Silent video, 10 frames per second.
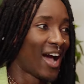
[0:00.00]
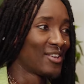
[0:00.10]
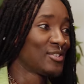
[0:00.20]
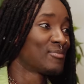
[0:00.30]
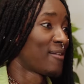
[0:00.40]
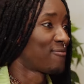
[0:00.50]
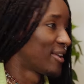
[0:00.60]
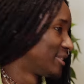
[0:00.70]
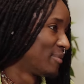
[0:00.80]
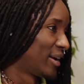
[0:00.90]
I'd use my
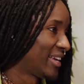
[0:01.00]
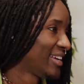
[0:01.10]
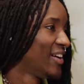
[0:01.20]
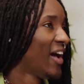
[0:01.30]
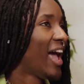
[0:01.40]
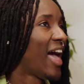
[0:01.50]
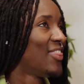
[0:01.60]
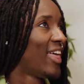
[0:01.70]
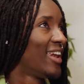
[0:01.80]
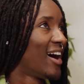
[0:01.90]
friend's money.
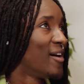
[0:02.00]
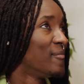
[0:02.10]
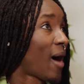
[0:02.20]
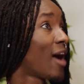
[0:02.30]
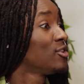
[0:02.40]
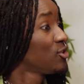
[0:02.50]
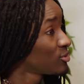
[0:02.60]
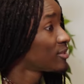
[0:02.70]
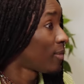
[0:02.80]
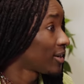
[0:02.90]
And then I'd
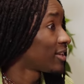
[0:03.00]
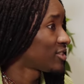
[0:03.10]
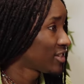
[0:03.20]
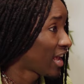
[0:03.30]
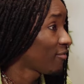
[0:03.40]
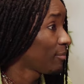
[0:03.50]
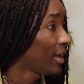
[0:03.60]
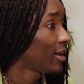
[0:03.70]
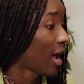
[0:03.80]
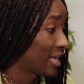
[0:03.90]
use the money that she gave
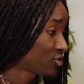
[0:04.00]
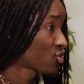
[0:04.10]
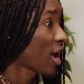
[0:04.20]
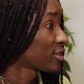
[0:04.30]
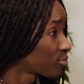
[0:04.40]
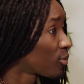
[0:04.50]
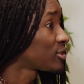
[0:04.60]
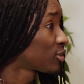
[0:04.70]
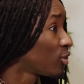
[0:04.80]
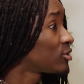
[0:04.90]
me as
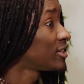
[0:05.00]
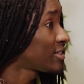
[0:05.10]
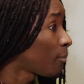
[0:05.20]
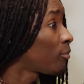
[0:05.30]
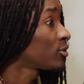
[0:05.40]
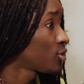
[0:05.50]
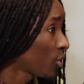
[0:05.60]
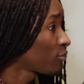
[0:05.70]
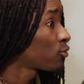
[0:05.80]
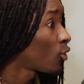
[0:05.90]
transport to go to the temple to
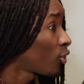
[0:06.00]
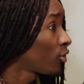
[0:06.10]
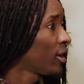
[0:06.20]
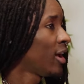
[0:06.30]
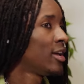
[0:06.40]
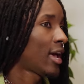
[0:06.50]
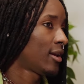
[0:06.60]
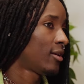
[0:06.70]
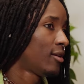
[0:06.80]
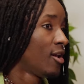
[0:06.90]
and fro
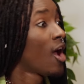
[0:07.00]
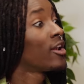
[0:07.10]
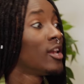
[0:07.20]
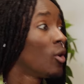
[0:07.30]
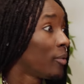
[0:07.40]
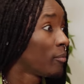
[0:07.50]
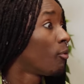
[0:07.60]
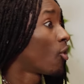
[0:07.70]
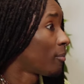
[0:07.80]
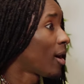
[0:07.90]
and learn a little bit
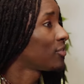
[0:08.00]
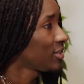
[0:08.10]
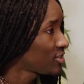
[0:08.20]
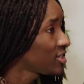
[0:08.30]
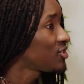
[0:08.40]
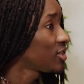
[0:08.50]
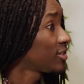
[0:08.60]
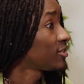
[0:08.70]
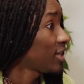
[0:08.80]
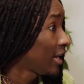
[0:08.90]
more about these
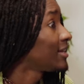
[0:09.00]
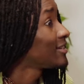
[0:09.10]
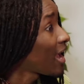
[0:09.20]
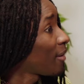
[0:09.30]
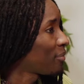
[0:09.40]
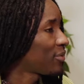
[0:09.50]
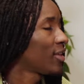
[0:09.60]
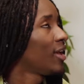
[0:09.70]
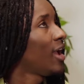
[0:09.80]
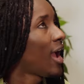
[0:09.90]
teachings in depth.
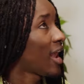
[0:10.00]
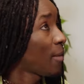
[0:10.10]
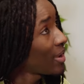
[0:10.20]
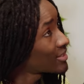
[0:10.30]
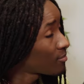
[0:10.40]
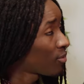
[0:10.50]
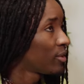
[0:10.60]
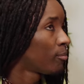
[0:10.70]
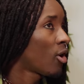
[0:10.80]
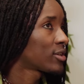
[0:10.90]
And I met some of
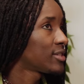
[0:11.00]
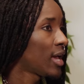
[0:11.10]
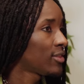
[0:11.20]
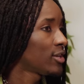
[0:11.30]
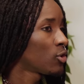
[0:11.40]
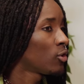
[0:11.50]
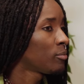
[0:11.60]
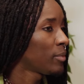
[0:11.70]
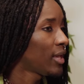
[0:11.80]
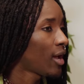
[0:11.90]
the monks there and they told
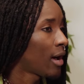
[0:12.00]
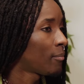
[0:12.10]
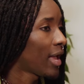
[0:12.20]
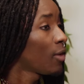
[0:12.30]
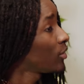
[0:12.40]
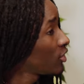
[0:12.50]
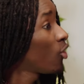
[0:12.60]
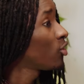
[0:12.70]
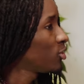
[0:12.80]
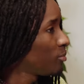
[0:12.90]
me, hey, we
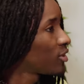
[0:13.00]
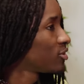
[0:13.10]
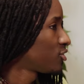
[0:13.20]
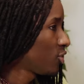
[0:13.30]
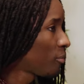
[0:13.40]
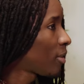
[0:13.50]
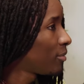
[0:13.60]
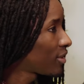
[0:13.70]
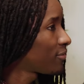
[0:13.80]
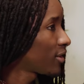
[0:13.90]
know you because you're a
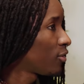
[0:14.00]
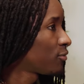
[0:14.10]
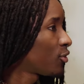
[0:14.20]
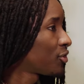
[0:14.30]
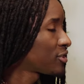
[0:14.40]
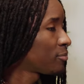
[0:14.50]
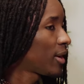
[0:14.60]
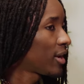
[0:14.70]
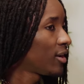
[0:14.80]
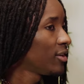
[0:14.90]
public figure, of course,
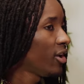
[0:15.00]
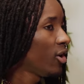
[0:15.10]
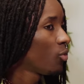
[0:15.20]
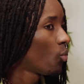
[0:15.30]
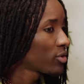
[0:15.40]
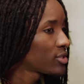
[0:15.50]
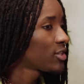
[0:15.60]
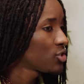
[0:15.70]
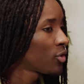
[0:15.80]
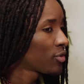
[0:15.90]
but we want to
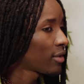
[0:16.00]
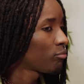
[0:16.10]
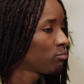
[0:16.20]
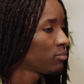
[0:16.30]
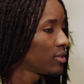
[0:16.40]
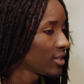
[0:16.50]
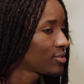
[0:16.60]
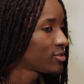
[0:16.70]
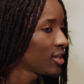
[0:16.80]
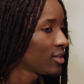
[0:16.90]
let you know that
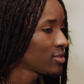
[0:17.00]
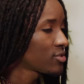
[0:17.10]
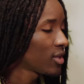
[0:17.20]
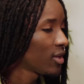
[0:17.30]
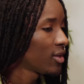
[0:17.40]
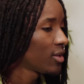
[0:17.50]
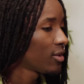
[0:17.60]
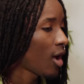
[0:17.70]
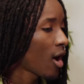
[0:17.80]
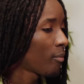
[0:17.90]
this is
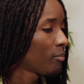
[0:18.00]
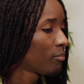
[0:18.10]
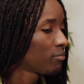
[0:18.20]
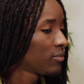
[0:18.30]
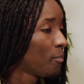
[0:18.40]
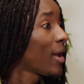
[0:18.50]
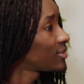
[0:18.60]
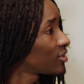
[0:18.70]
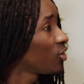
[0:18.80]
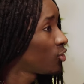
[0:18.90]
the
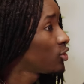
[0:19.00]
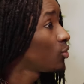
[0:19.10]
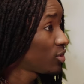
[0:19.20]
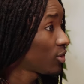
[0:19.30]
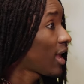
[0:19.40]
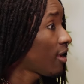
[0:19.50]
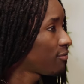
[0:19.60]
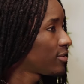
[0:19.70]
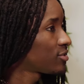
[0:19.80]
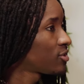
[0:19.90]
best thing you could do with your
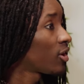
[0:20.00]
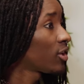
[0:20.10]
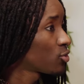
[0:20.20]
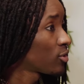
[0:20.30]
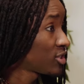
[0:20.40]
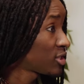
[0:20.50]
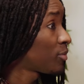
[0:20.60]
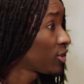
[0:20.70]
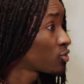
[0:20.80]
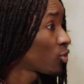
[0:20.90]
life is turning towards a
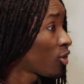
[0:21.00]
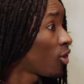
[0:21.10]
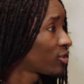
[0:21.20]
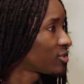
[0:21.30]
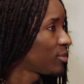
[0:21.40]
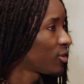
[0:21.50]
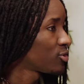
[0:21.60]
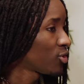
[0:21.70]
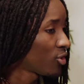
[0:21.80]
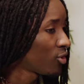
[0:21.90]
spiritual cause
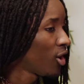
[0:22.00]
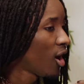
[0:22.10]
because you're